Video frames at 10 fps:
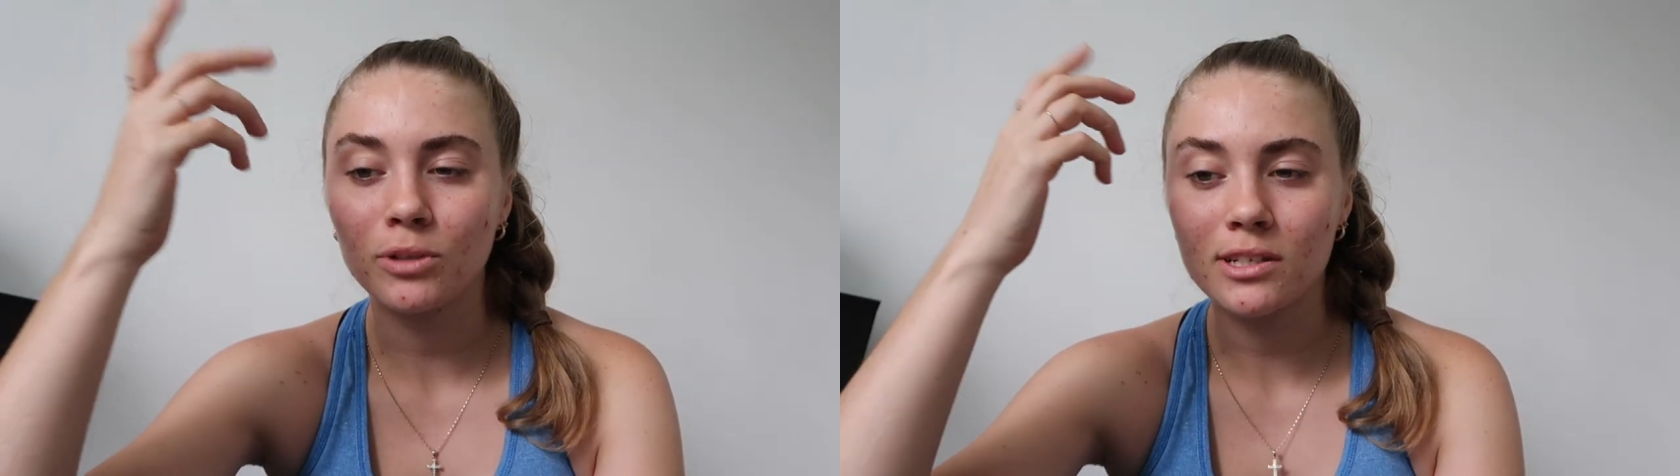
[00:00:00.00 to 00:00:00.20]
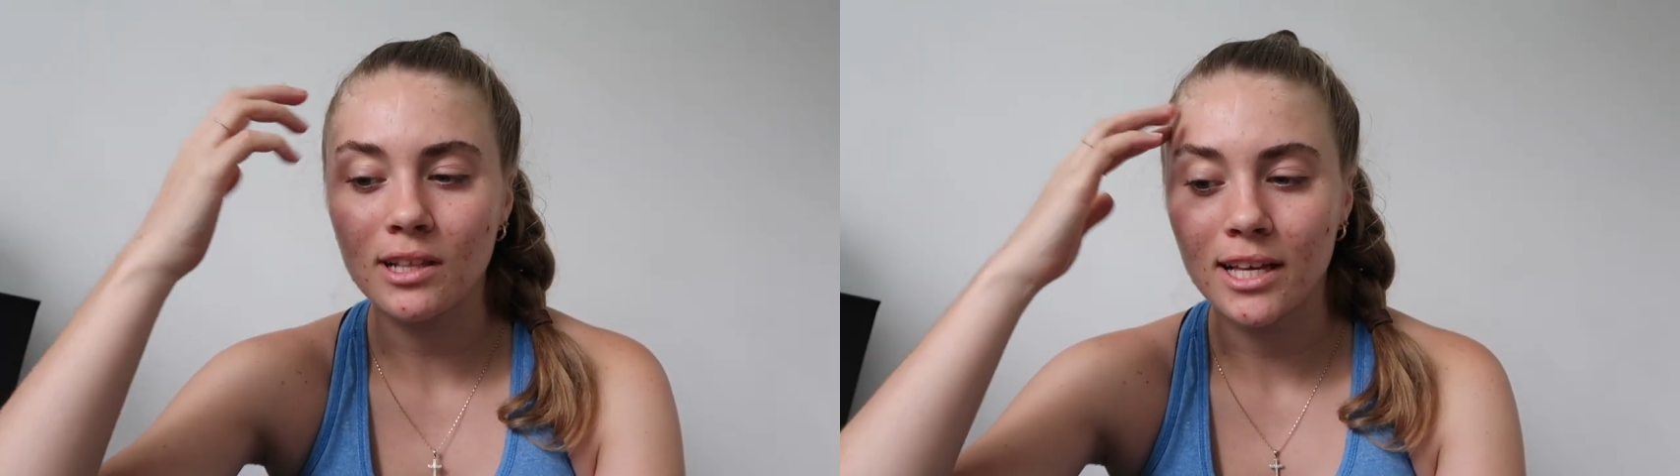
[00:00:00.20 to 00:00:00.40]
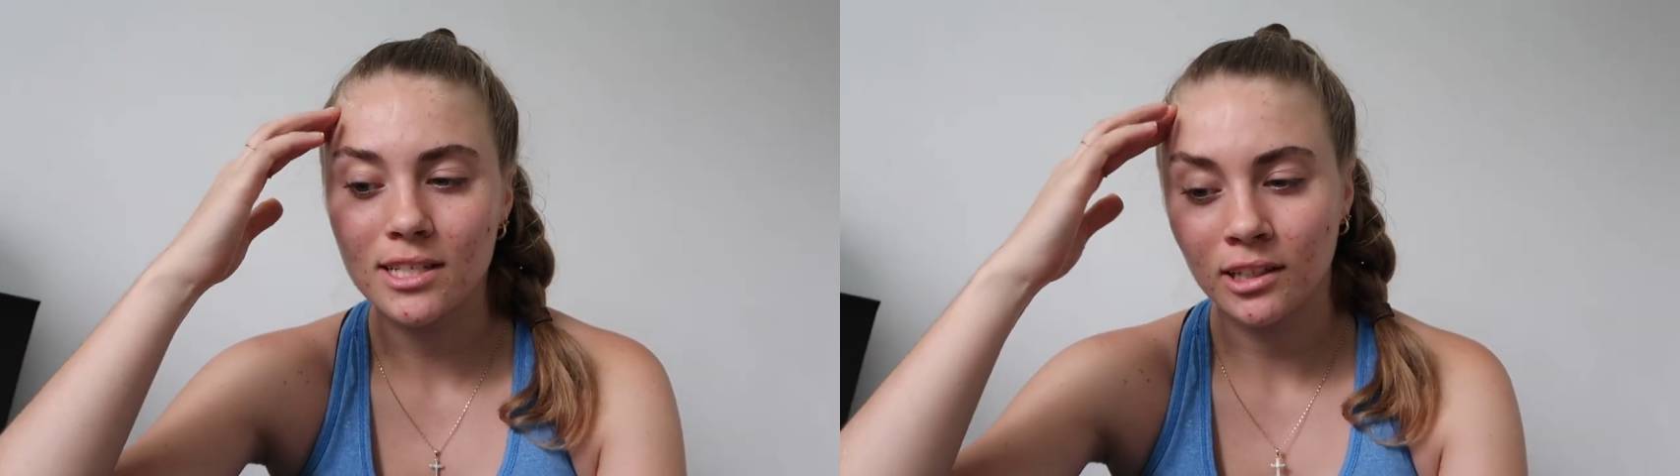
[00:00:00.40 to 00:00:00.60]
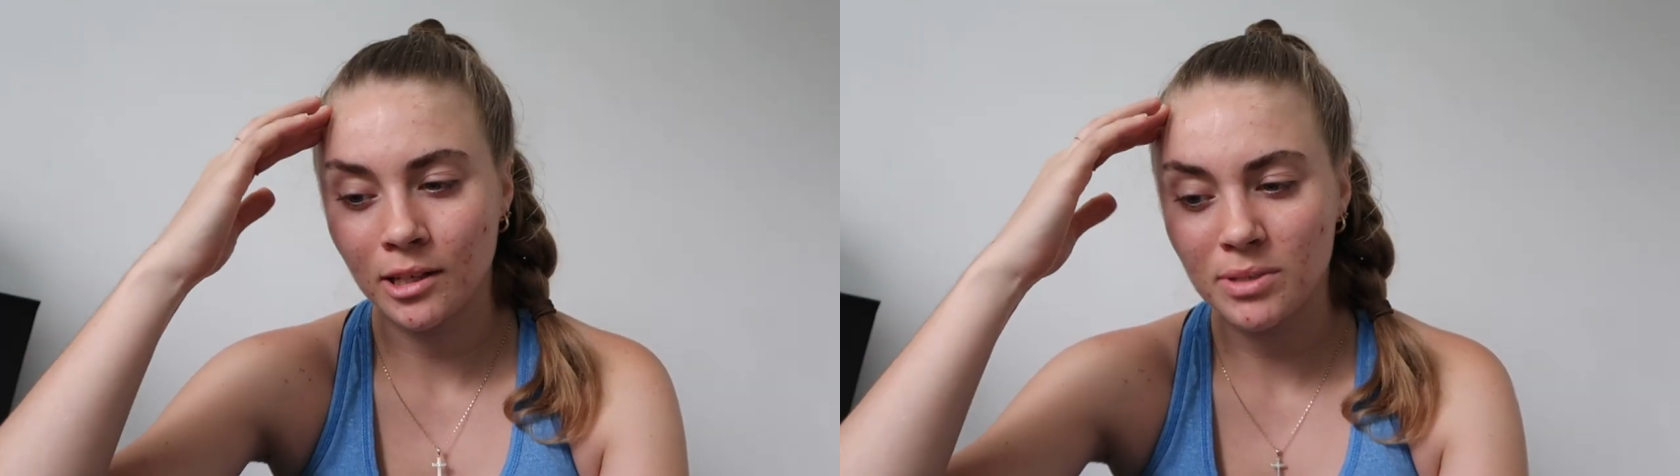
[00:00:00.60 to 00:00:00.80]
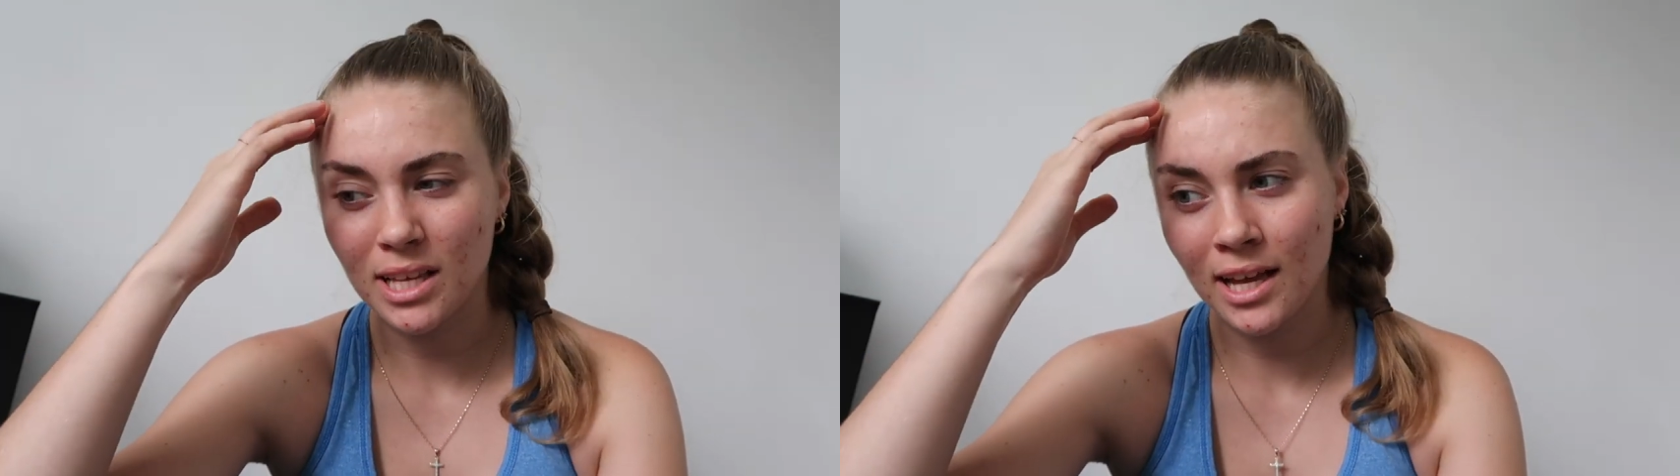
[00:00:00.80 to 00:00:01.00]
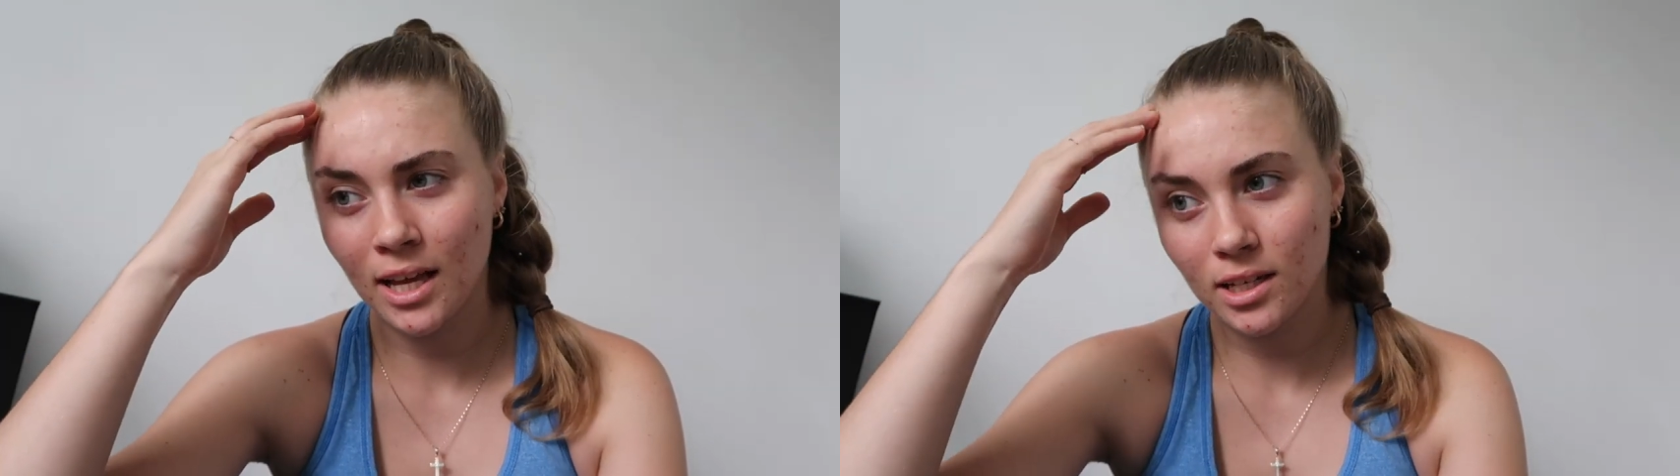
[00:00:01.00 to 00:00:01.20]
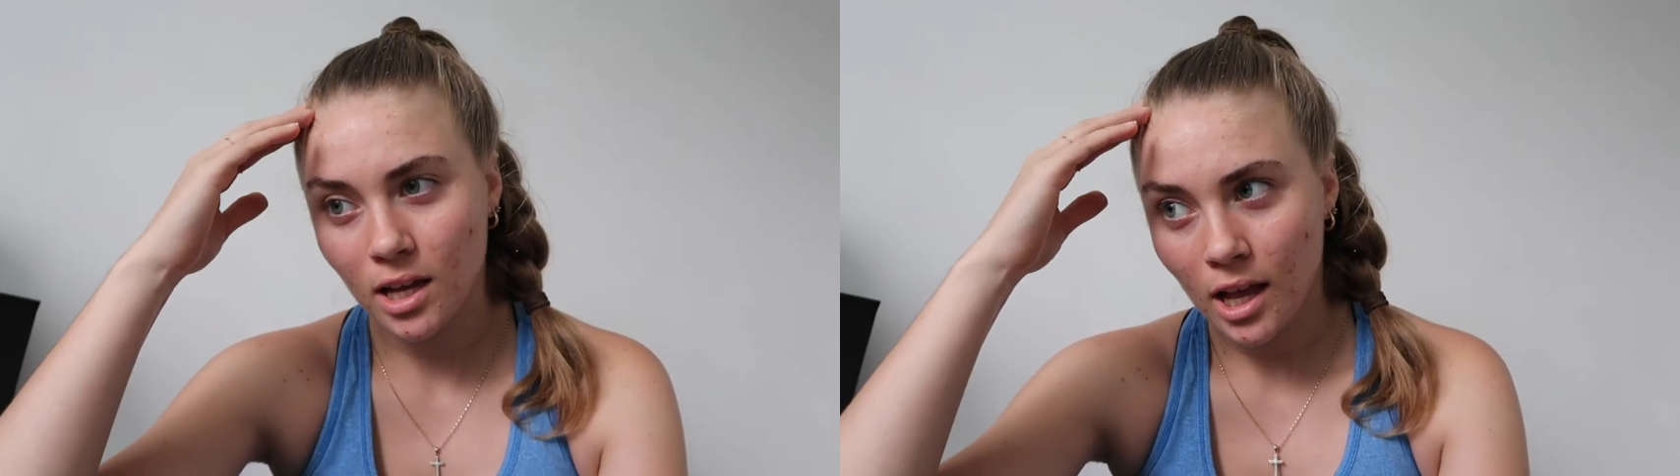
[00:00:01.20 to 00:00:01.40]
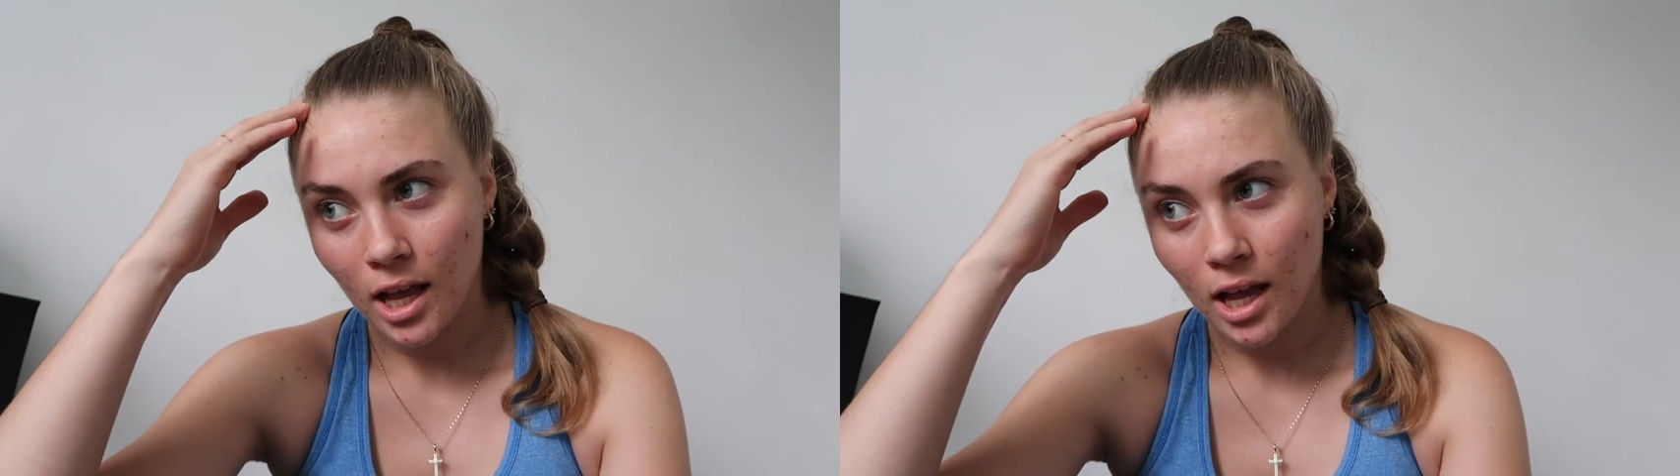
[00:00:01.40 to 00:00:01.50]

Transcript: those last clips and